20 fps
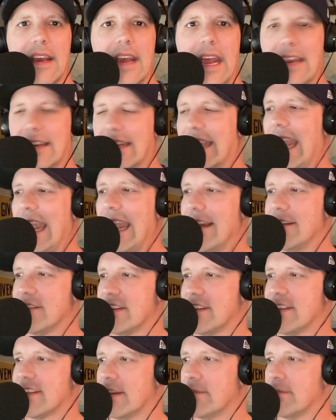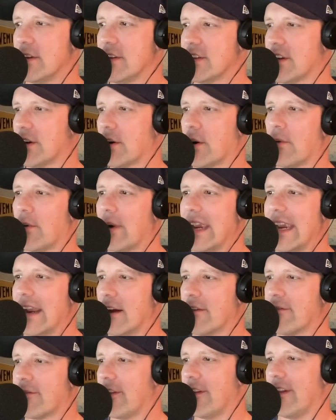and Kansas in Mizzou
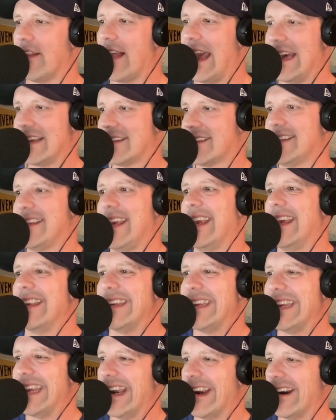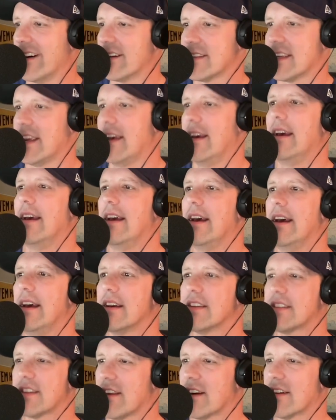Arena for the last 10 years.
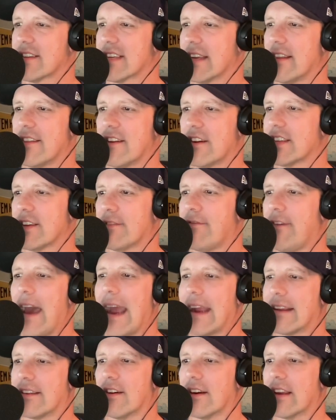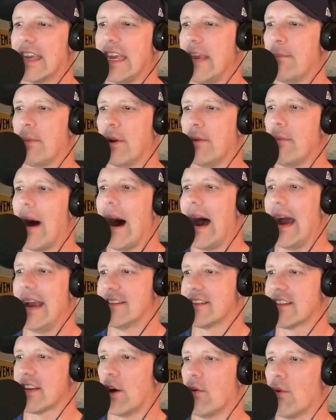So there's a factor to keep in
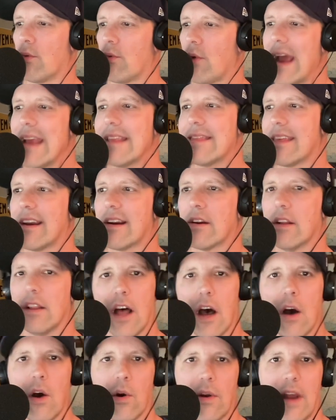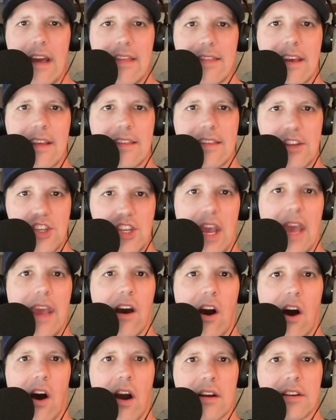mind. So right there alone, I think the
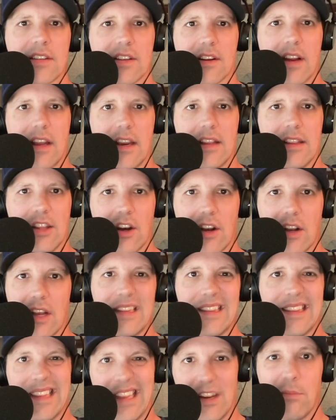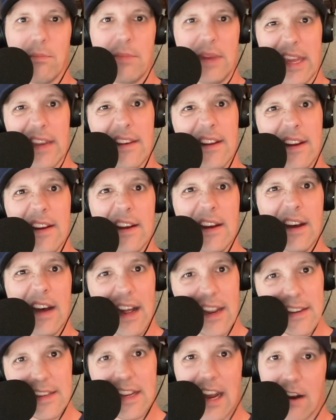Jayhawks are going to look a little bit
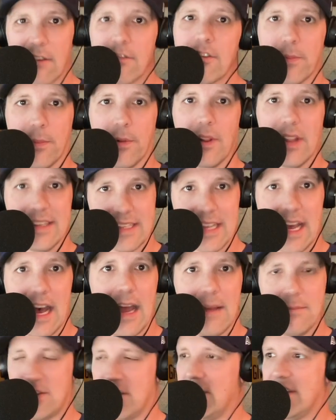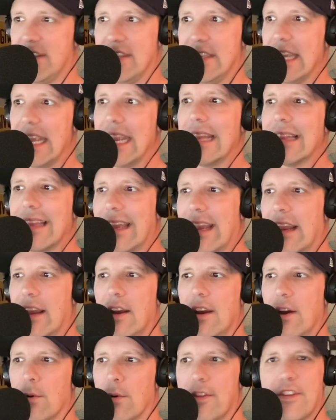uncomfortable at times, just dealing
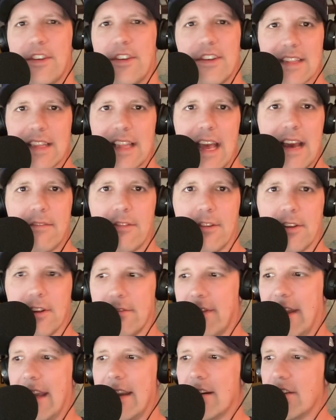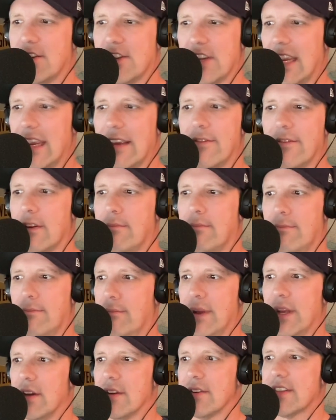with this level of energy. Even
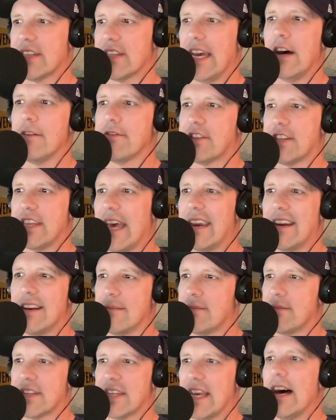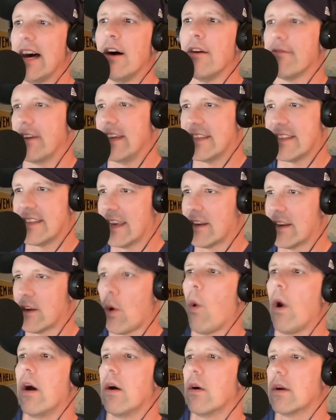Bill Self said it himself. He said,
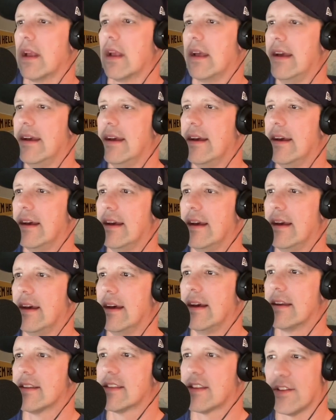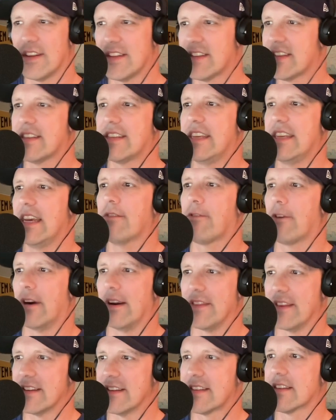quote, "So this is
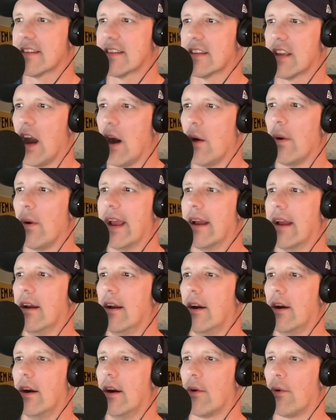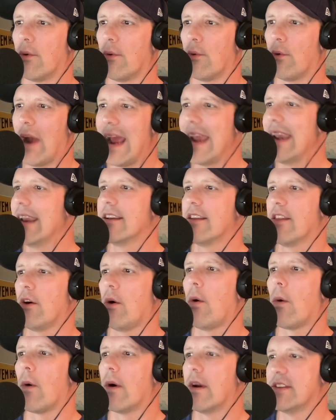different. This is going right into the
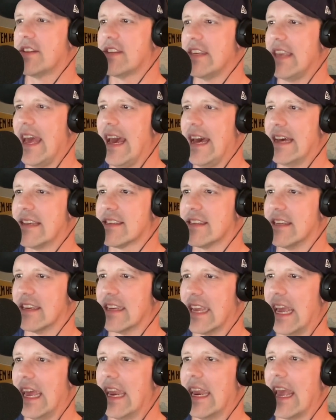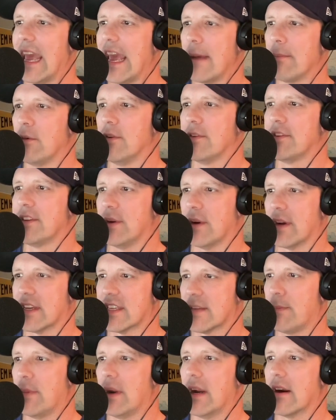hornet's nest and getting able to
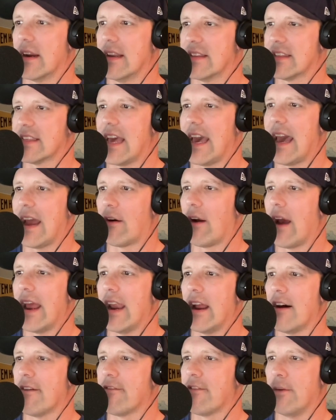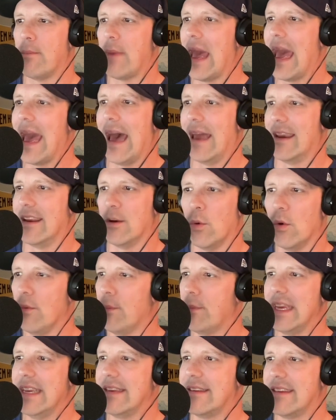experience that right off the bat. It will
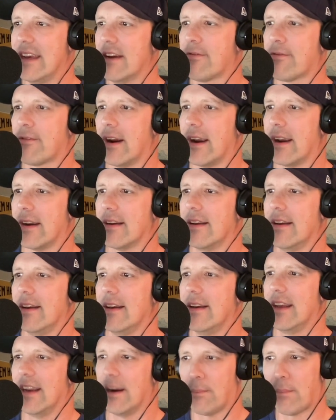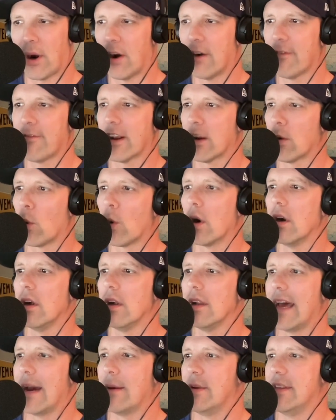be different. In a perfect
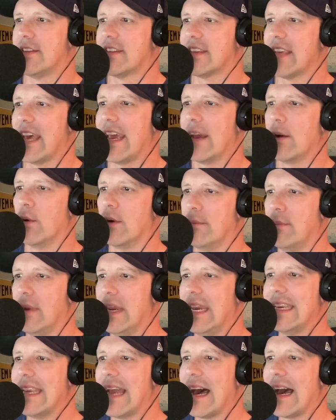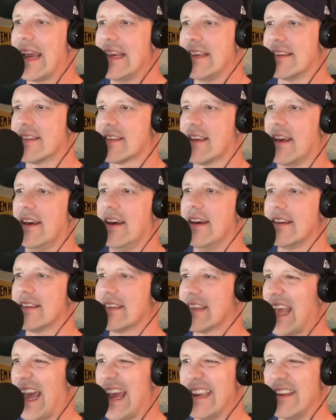world, I would say it would be nice
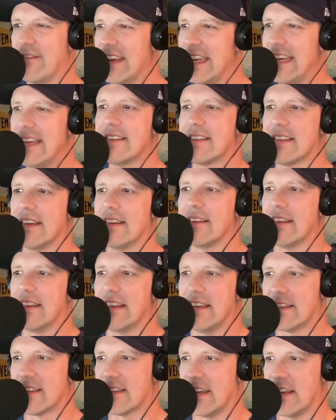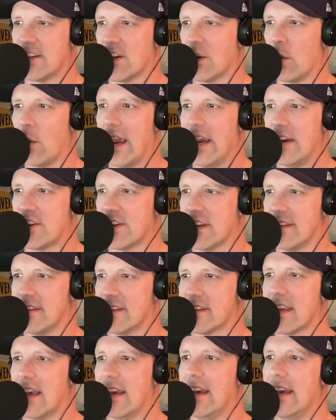to kind of ease into these
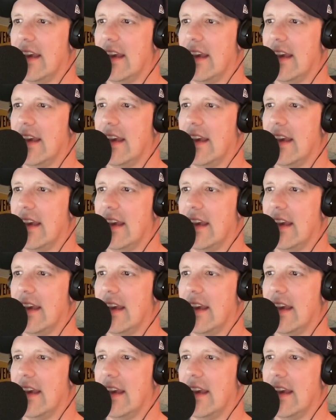situations,